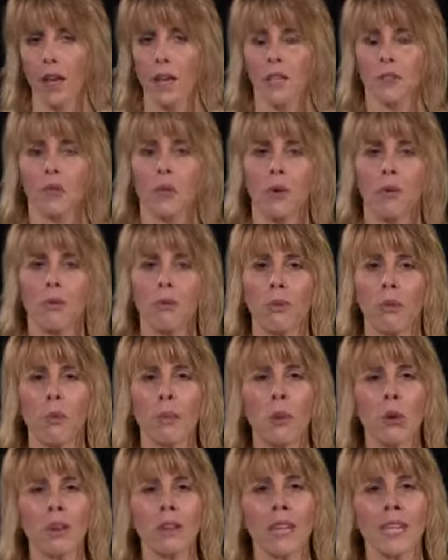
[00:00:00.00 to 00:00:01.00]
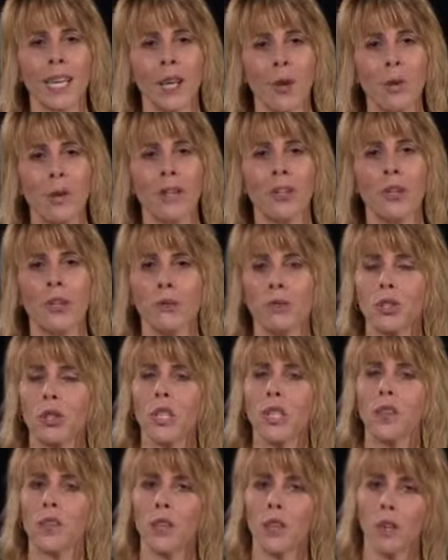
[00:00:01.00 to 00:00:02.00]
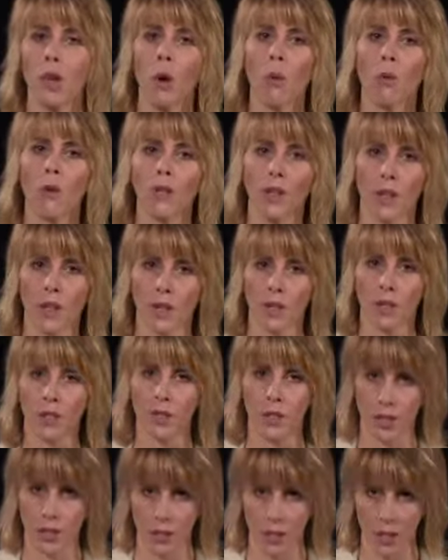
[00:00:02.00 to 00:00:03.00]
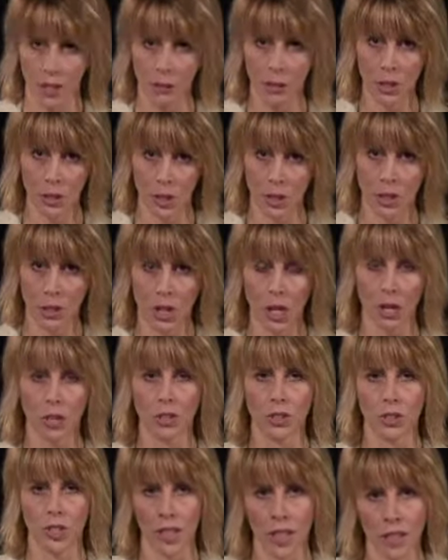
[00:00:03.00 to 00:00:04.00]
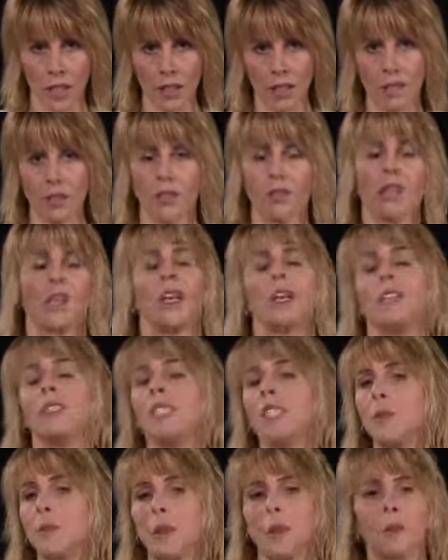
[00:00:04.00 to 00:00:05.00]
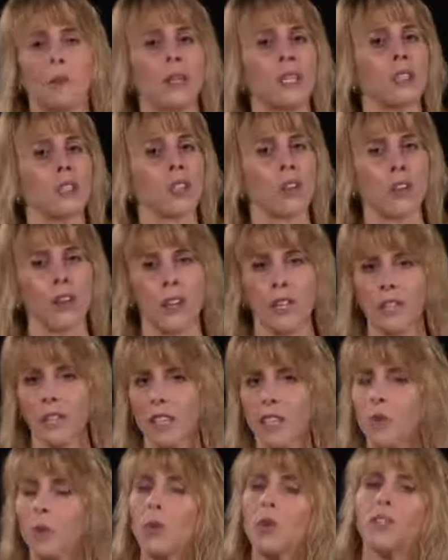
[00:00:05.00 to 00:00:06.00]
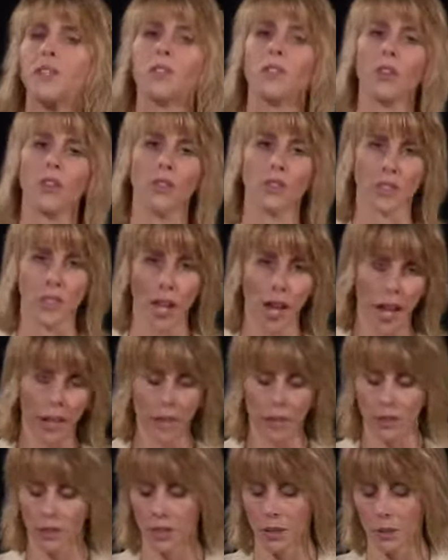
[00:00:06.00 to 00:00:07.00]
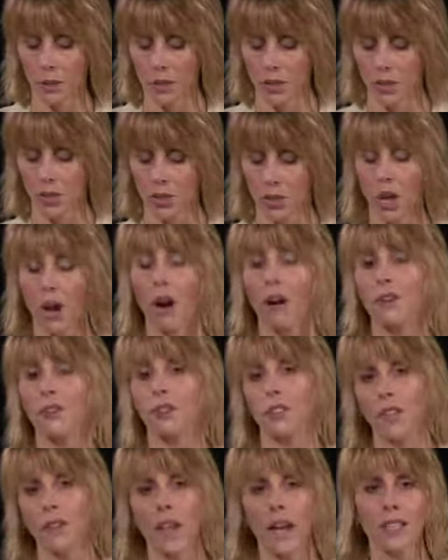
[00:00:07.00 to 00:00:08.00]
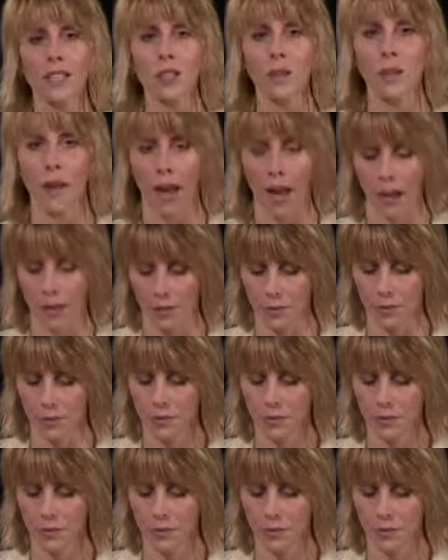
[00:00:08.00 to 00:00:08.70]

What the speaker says: So the more liquid, usually the lower the commission charged is. DPPs are illiquid, so there's a higher commission charged, and that's okay.